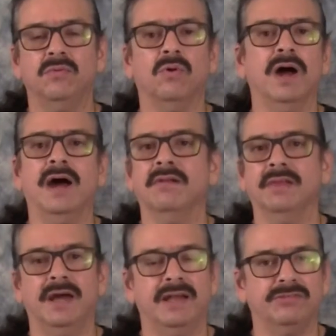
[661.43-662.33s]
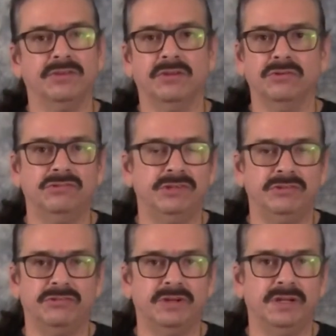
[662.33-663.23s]
will outlast the low G
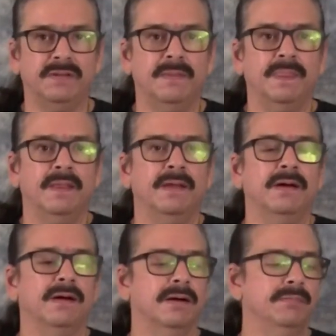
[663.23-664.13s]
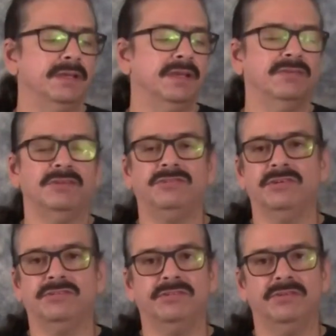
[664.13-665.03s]
string because
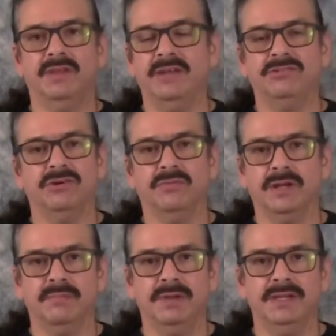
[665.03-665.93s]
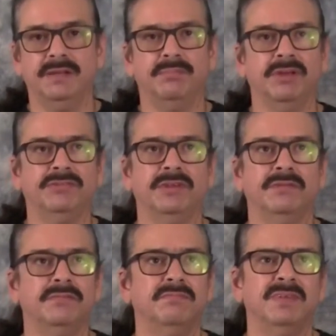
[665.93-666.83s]
I just don't recommend it. Plus,
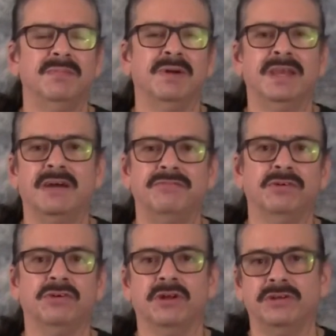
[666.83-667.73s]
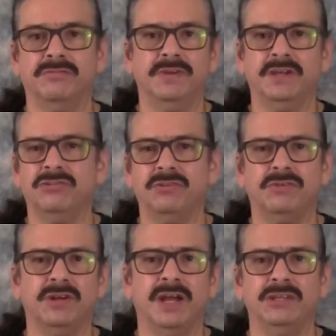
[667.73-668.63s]
it might not feel good on your fingers if
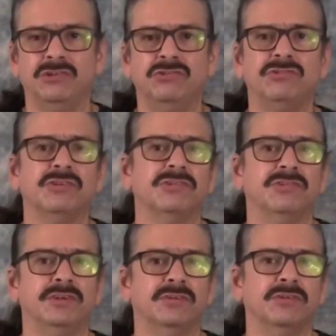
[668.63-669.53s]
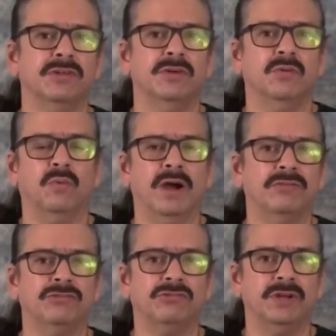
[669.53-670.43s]
you're not used to steel
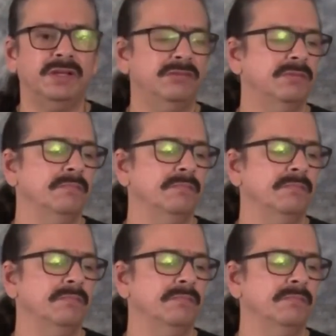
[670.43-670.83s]
wound strings.